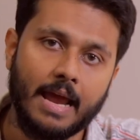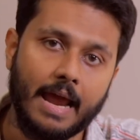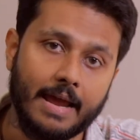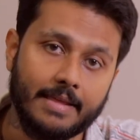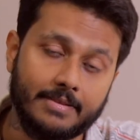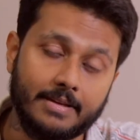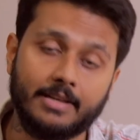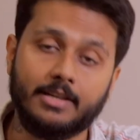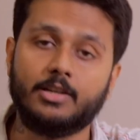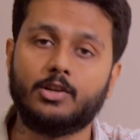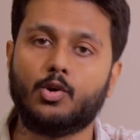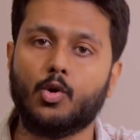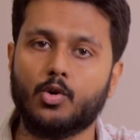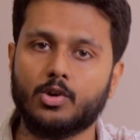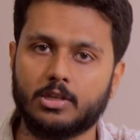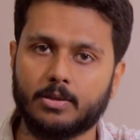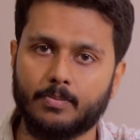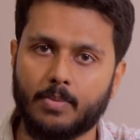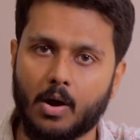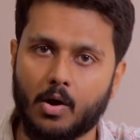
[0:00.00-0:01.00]
and then it
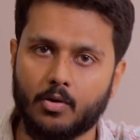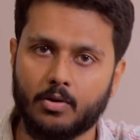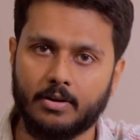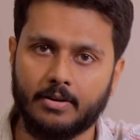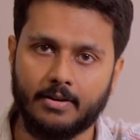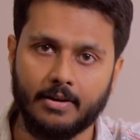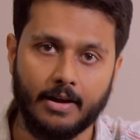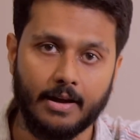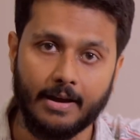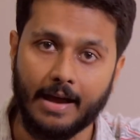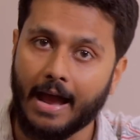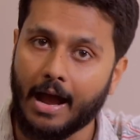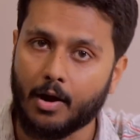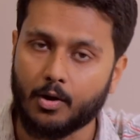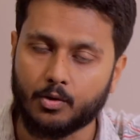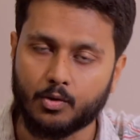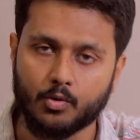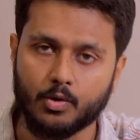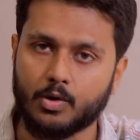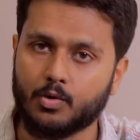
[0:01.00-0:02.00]
goes about
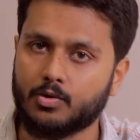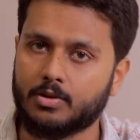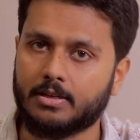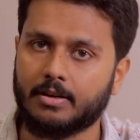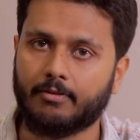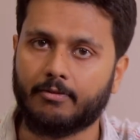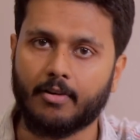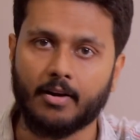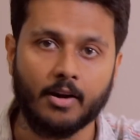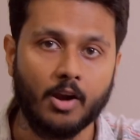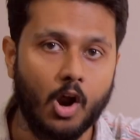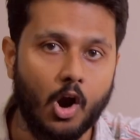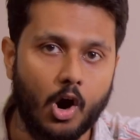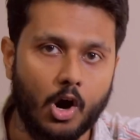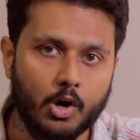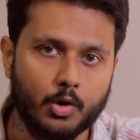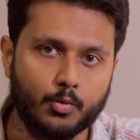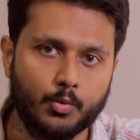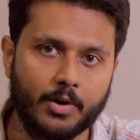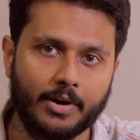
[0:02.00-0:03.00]
how to use different
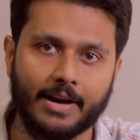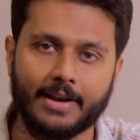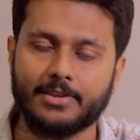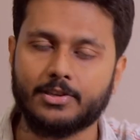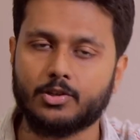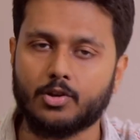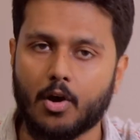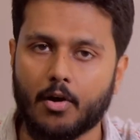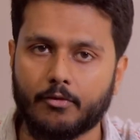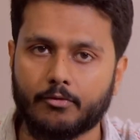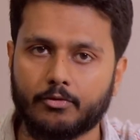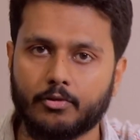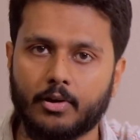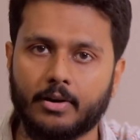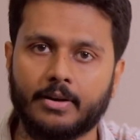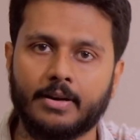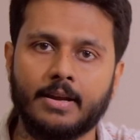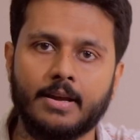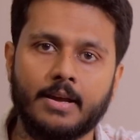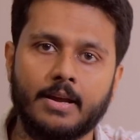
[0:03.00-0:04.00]
hardware and
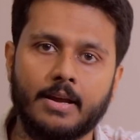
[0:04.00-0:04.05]
software